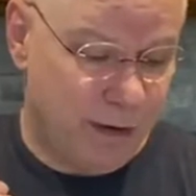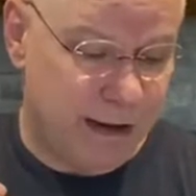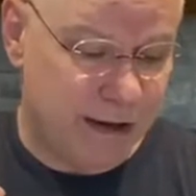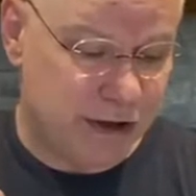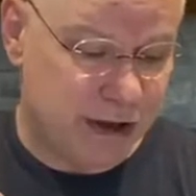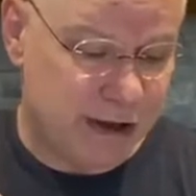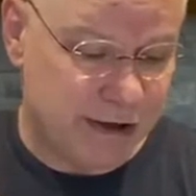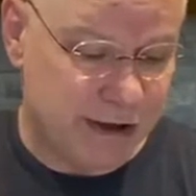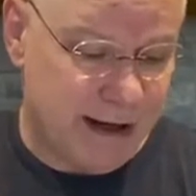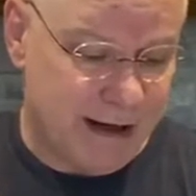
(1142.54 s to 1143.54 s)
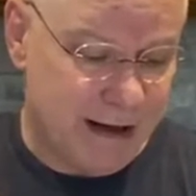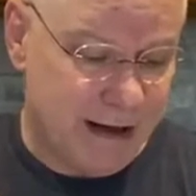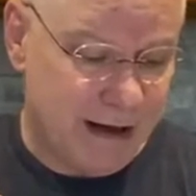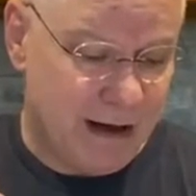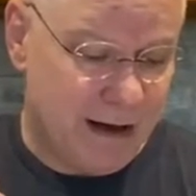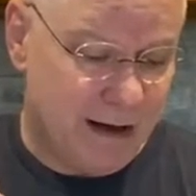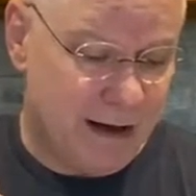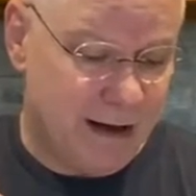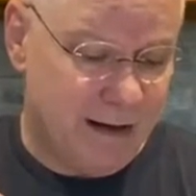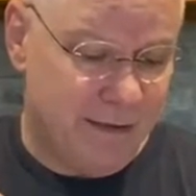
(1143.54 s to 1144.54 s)
he says that.
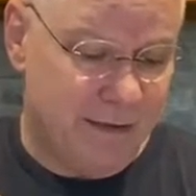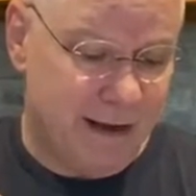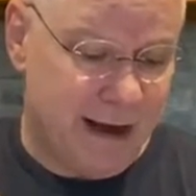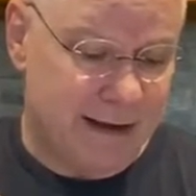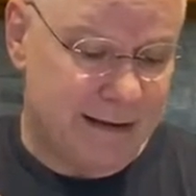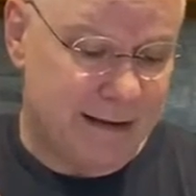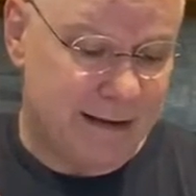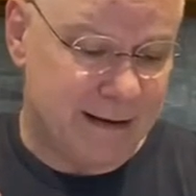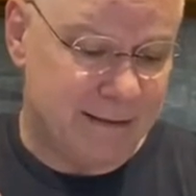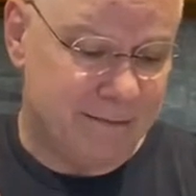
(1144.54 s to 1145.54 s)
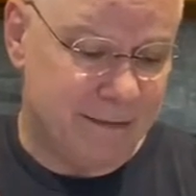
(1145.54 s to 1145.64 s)
Uh, that uh,